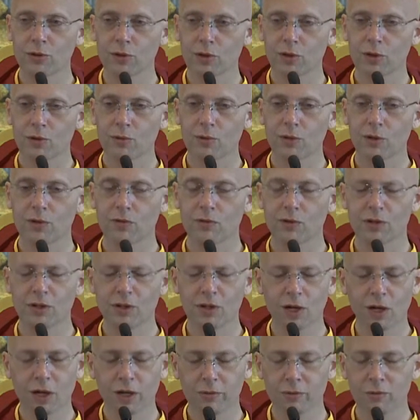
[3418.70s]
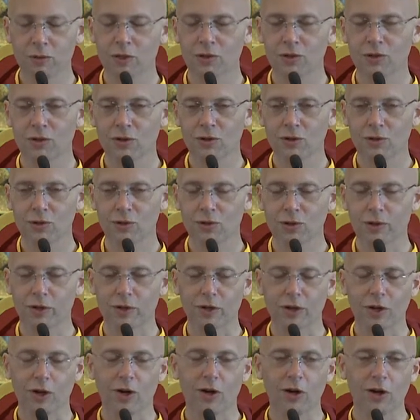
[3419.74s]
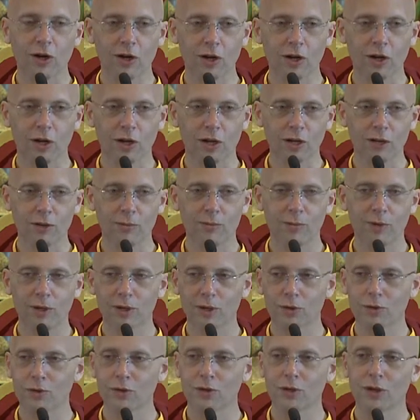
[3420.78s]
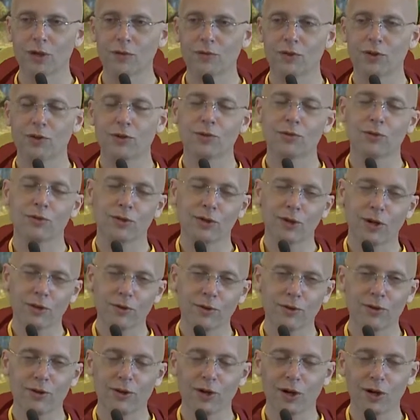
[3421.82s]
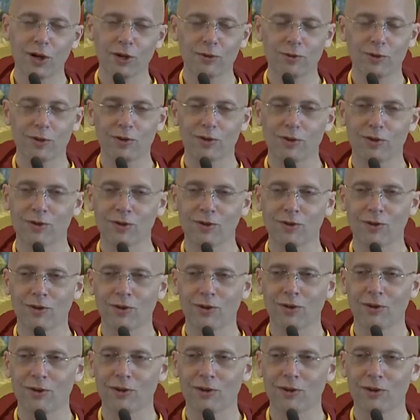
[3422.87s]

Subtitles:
like when you have a non-returner or an arhat makes a gift to another non-returner or